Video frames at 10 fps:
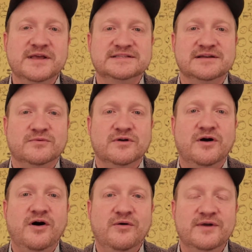that were
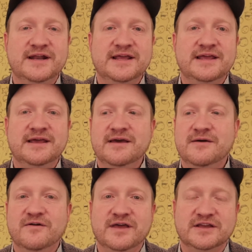already
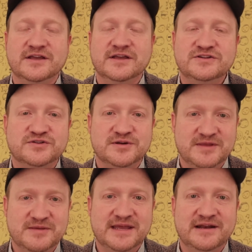extremely
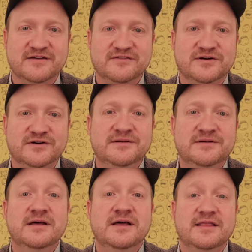meaningful.
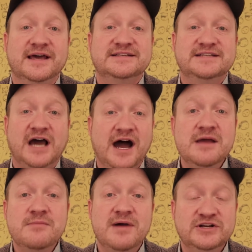That tying my
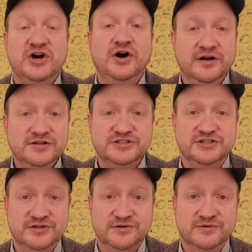daughter's
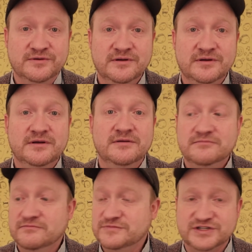shoe
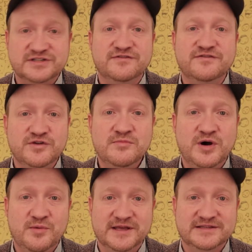just a few
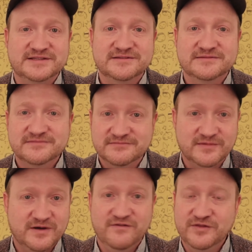moments
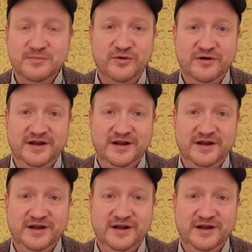of the morning,